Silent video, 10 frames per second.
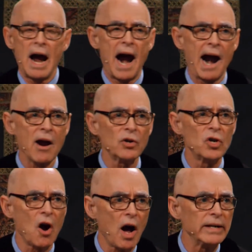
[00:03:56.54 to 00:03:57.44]
Our
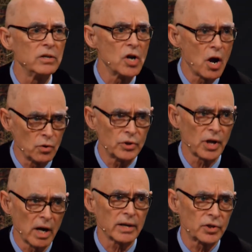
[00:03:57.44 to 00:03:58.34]
God knows
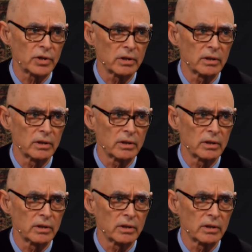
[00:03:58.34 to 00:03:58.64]
us.